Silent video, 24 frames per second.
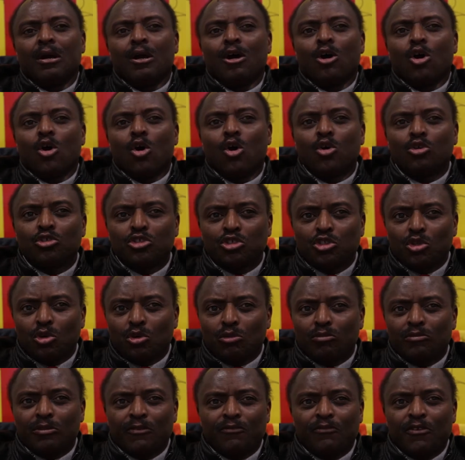
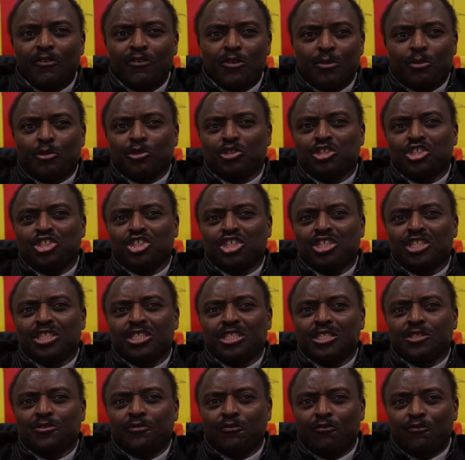Also, the fifth position is
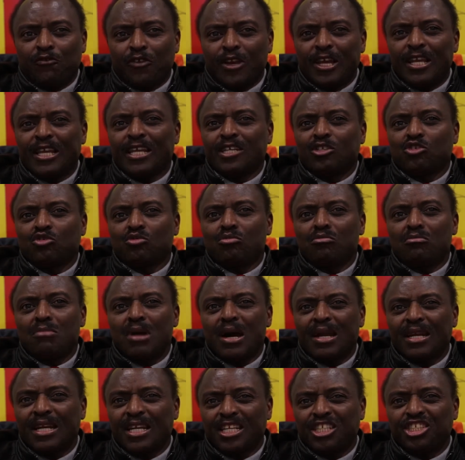his failure to
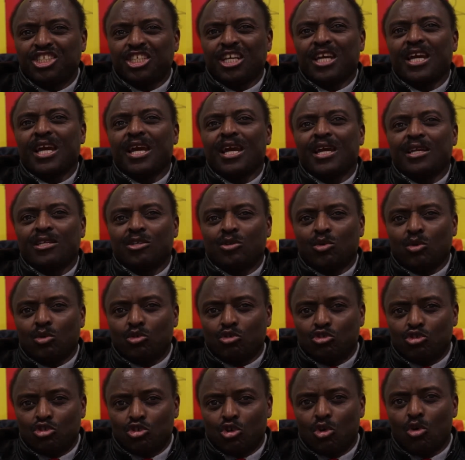manage and
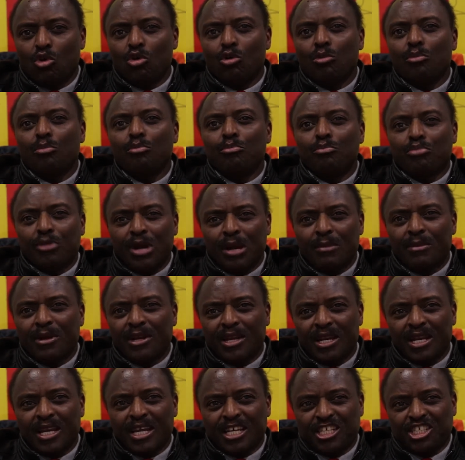control
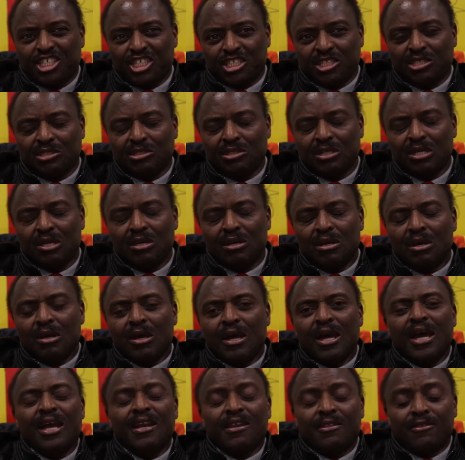primary elections
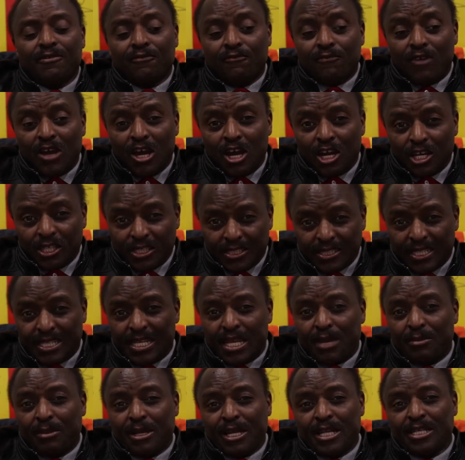and the violence that
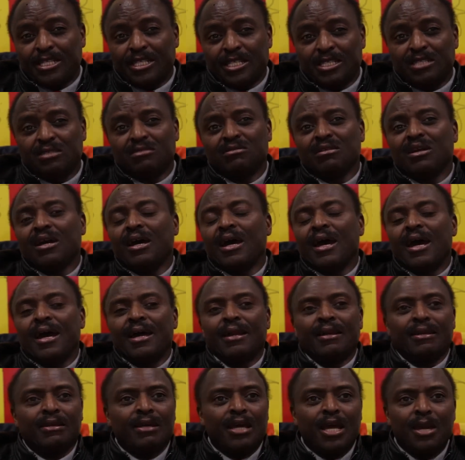emanated,
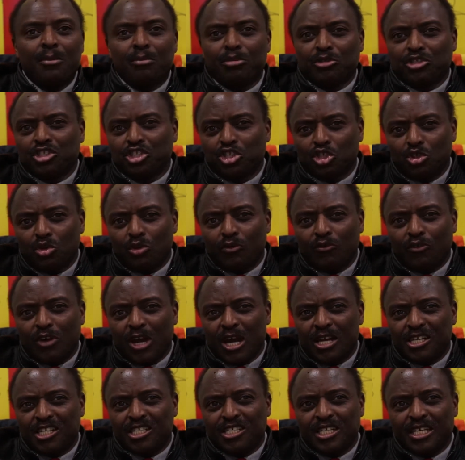and the imposition of
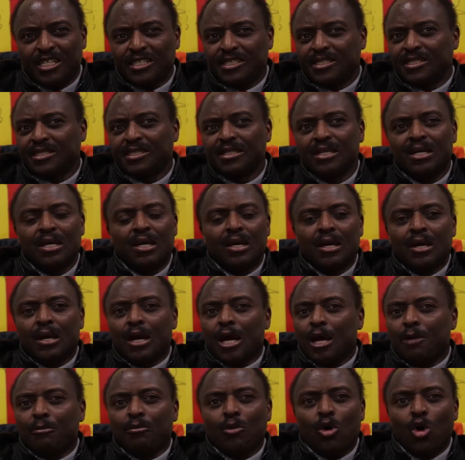candidates
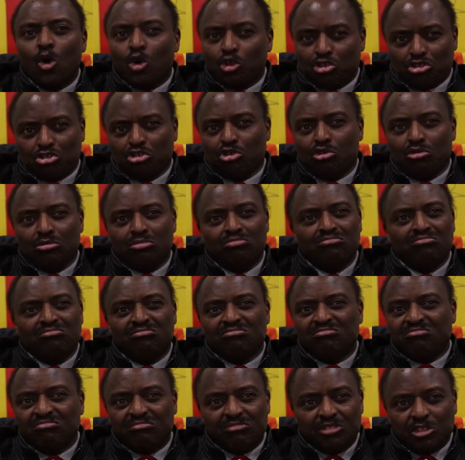also
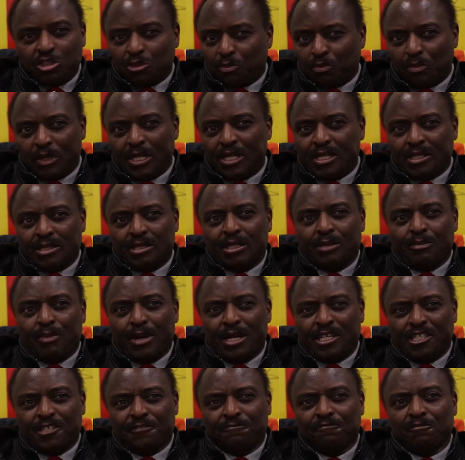split the
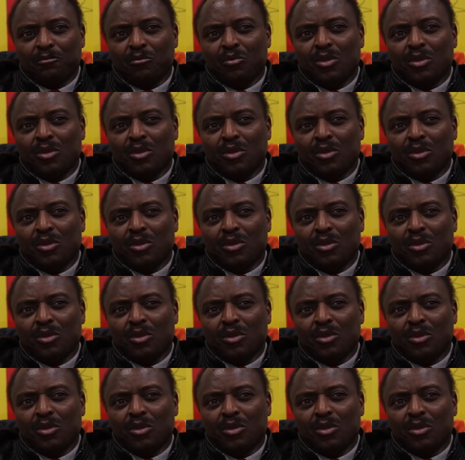party.